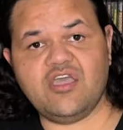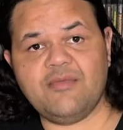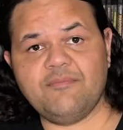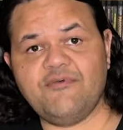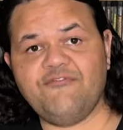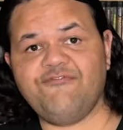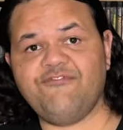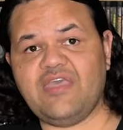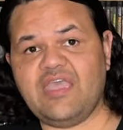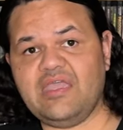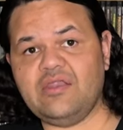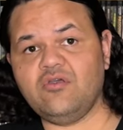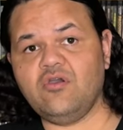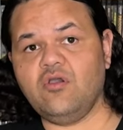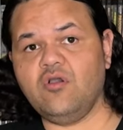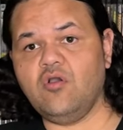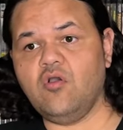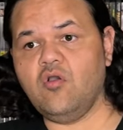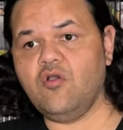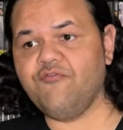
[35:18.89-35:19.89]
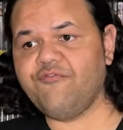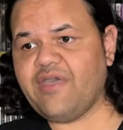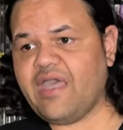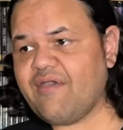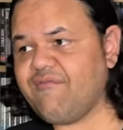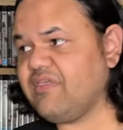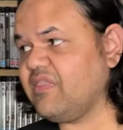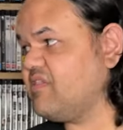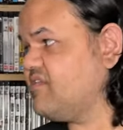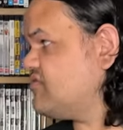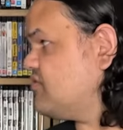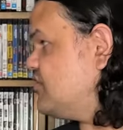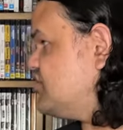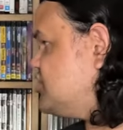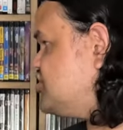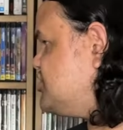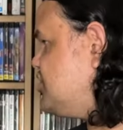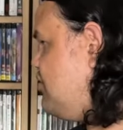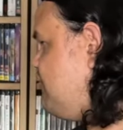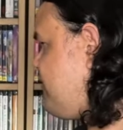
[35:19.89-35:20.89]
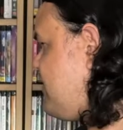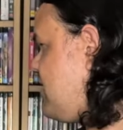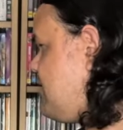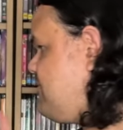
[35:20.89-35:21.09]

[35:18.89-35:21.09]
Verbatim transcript: I am a fan of having this on a shelf.